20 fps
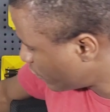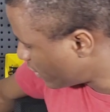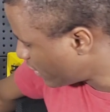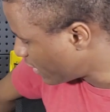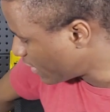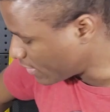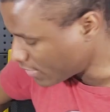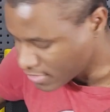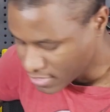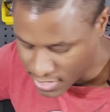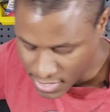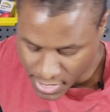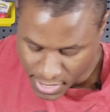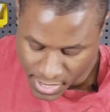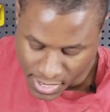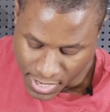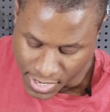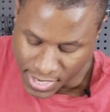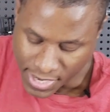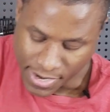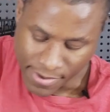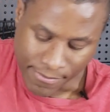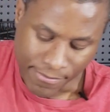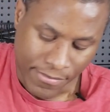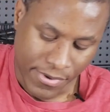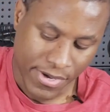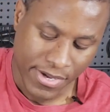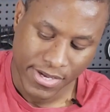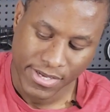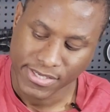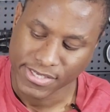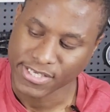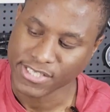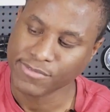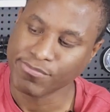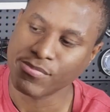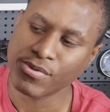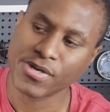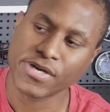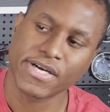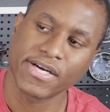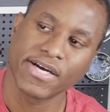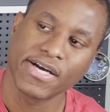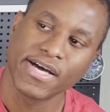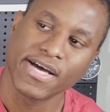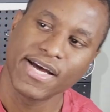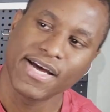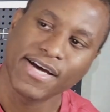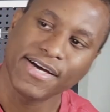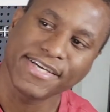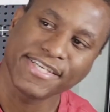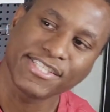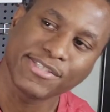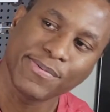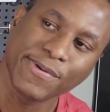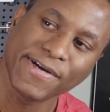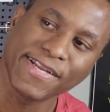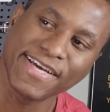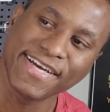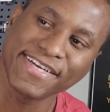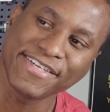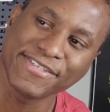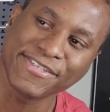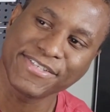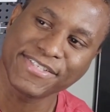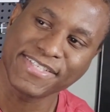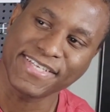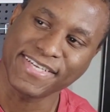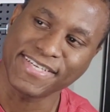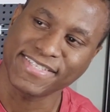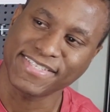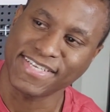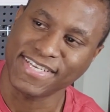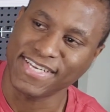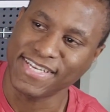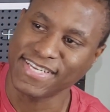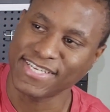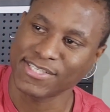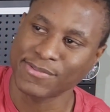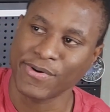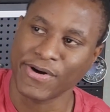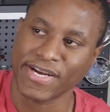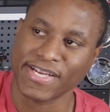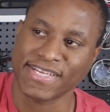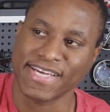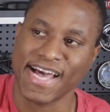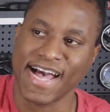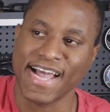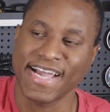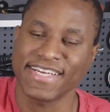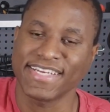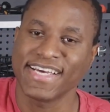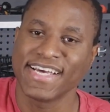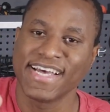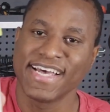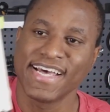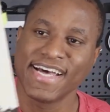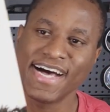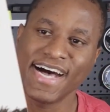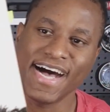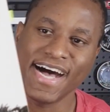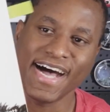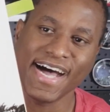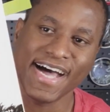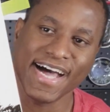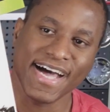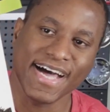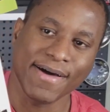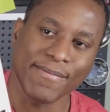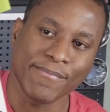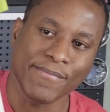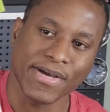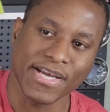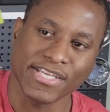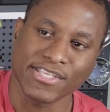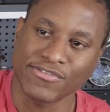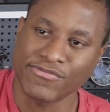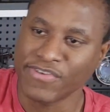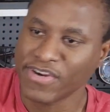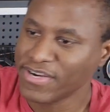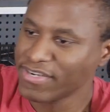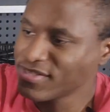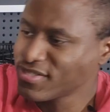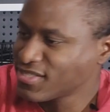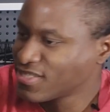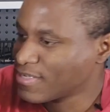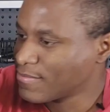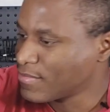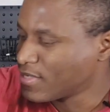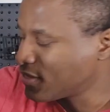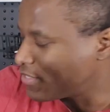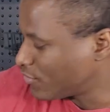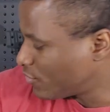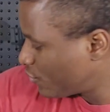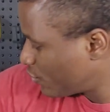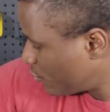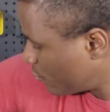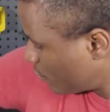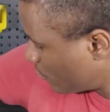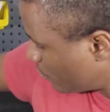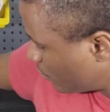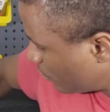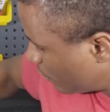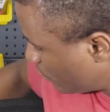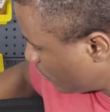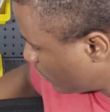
read again. This book is pretty interesting. It's a Linux Pocket Guide. It's very similar to